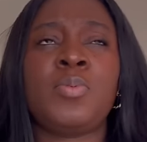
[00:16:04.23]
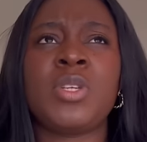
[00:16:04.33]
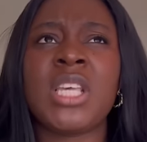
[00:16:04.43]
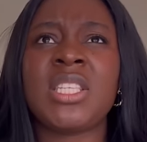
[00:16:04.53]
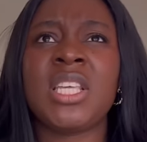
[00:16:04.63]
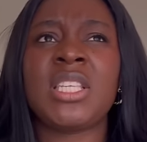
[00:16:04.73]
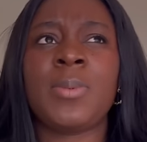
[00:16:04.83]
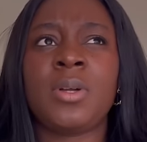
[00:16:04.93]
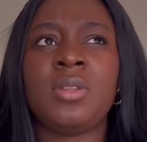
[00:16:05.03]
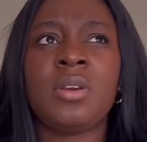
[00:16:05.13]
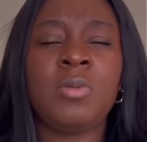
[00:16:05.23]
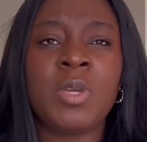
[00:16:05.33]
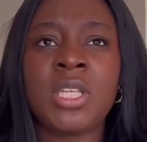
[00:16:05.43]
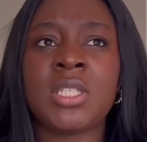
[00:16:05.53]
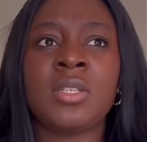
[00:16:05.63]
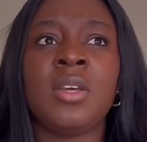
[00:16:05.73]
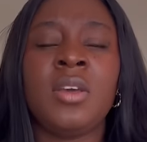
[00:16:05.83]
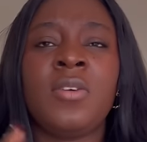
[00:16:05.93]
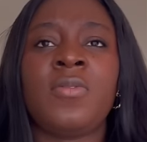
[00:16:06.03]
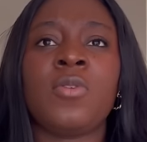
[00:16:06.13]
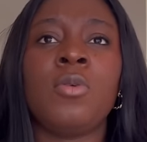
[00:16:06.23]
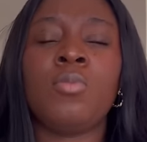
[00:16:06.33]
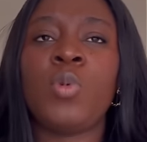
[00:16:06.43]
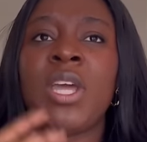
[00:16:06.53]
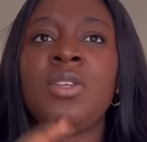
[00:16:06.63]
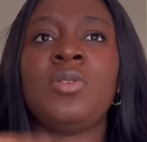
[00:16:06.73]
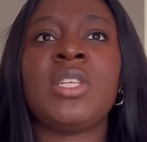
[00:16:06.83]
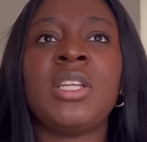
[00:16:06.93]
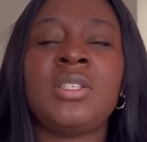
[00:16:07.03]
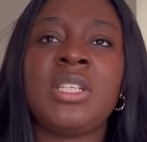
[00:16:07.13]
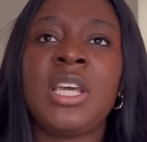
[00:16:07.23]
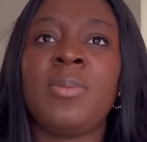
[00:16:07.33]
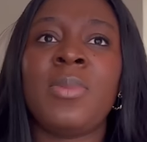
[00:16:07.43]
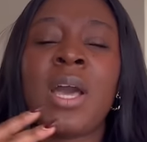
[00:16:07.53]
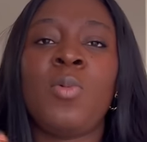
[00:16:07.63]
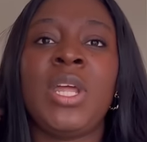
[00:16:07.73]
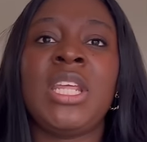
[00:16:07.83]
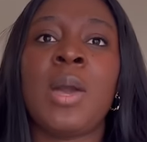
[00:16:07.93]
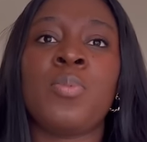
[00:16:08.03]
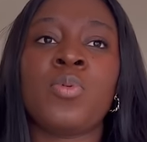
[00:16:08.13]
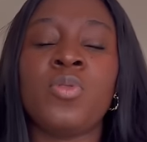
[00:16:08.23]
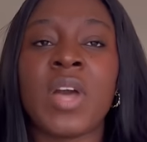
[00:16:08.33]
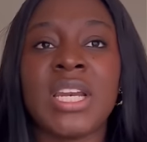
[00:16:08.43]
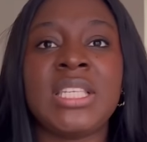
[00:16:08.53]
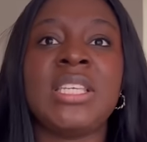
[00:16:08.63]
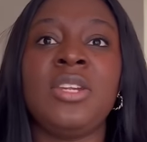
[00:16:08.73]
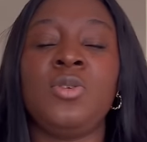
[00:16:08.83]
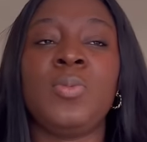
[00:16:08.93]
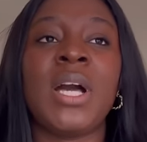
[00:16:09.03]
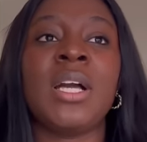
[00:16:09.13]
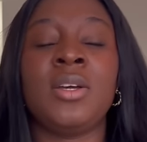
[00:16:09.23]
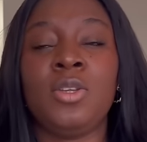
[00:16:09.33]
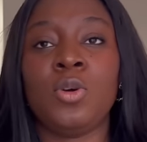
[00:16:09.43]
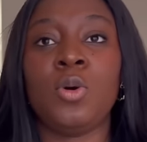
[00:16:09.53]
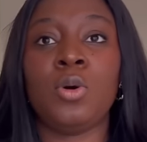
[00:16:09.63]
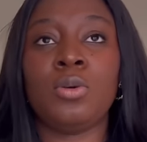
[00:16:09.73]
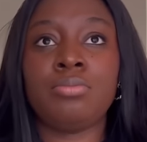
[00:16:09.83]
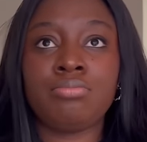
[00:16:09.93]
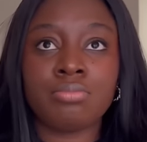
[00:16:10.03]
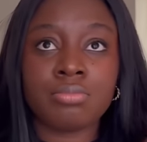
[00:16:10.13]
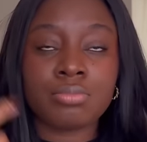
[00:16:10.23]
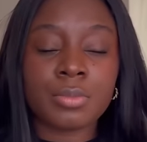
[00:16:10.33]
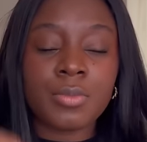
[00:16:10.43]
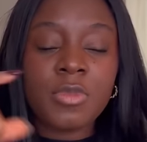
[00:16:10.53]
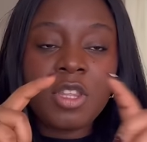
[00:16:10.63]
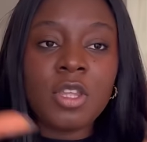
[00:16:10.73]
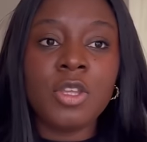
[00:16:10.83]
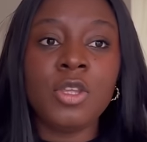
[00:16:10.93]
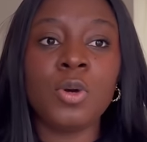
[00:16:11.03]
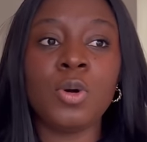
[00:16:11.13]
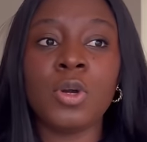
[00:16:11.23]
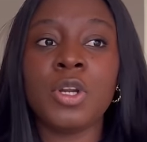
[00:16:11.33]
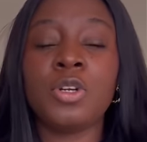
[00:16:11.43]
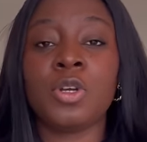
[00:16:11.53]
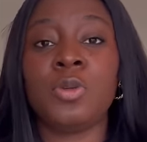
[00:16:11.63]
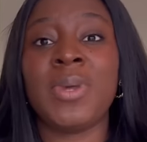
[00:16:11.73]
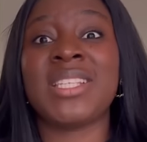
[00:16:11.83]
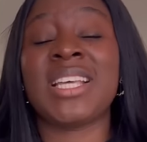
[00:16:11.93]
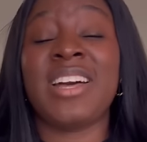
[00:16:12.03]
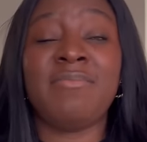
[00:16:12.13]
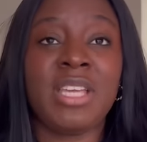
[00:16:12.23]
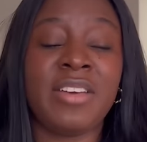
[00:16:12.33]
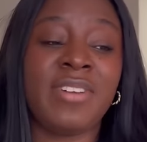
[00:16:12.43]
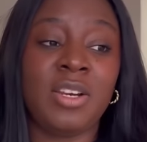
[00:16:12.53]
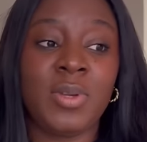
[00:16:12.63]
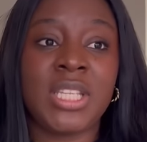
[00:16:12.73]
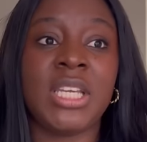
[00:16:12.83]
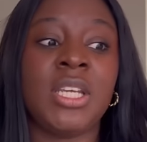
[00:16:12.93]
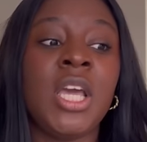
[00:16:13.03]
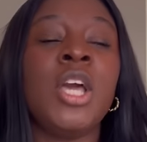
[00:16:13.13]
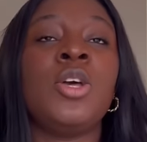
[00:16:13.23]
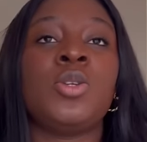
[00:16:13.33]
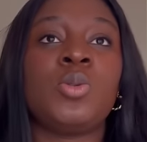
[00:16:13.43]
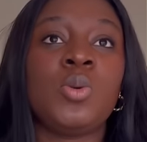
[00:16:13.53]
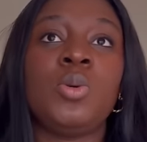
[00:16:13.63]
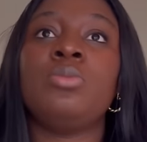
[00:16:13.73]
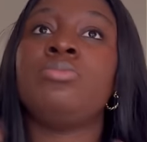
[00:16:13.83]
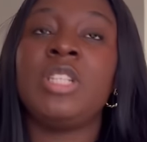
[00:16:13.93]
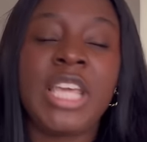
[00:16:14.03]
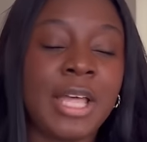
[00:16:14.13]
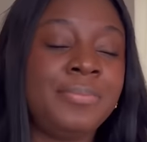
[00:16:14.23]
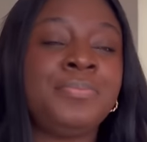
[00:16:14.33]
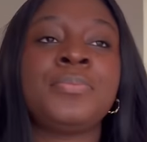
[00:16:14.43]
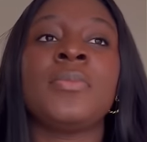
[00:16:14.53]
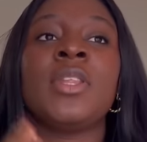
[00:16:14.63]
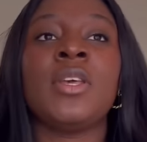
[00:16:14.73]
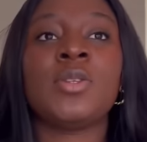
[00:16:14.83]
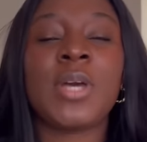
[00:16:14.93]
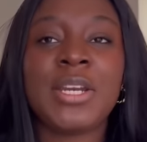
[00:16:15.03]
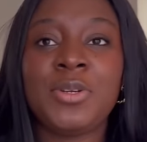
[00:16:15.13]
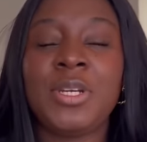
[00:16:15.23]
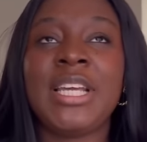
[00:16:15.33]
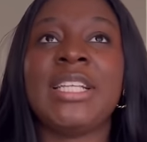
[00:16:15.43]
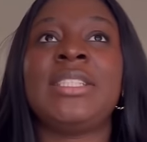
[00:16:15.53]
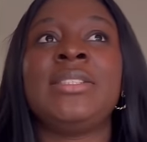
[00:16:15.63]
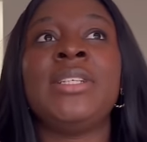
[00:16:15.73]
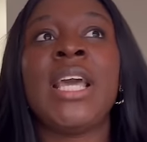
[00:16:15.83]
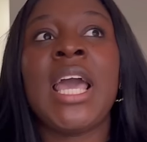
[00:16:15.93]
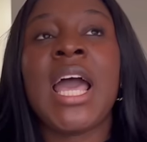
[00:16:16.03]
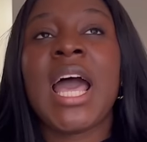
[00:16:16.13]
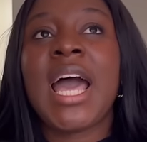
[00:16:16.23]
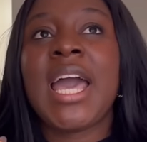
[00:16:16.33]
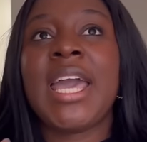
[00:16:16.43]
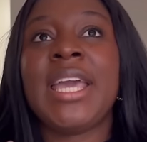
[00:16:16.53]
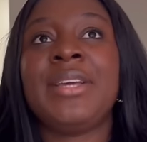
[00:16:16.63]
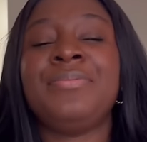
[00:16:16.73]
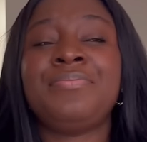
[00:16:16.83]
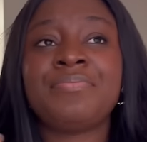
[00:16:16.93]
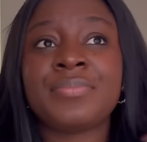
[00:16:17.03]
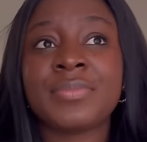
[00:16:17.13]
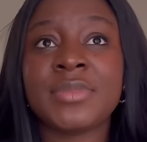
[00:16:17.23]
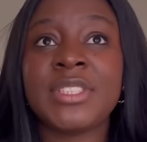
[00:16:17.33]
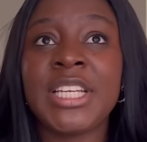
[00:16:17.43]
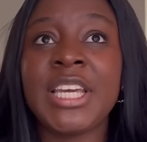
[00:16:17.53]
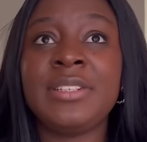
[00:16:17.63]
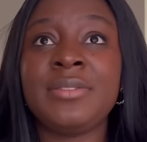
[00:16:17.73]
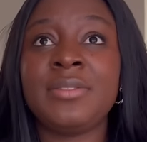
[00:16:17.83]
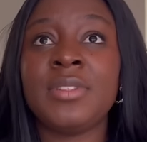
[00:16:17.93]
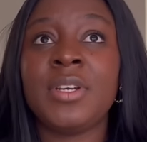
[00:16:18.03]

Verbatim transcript: process takes about three weeks from when you send to them and when they approve and they send you back your your documents that have been evaluated. So yeah, so I done that. I then